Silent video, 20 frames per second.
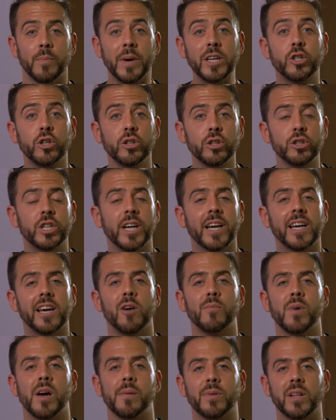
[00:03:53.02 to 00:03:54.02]
So make sure you check
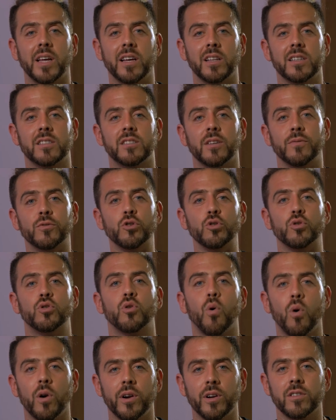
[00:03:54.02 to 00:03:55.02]
out my playlist of
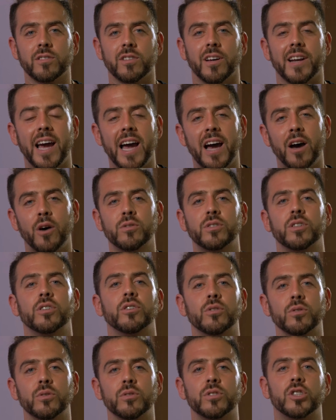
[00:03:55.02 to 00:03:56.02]
tutorials on how to
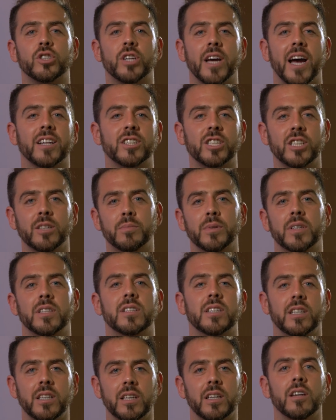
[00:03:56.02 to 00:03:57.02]
use
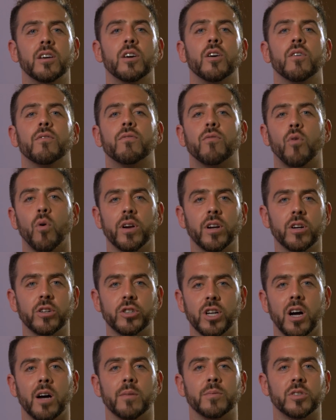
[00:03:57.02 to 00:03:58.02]
ChatGPT for your
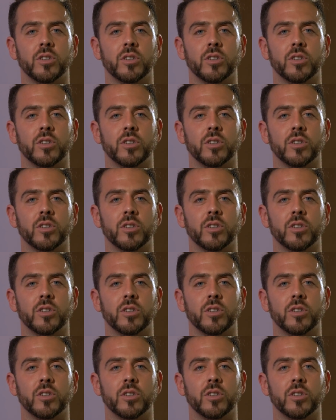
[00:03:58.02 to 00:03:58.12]
job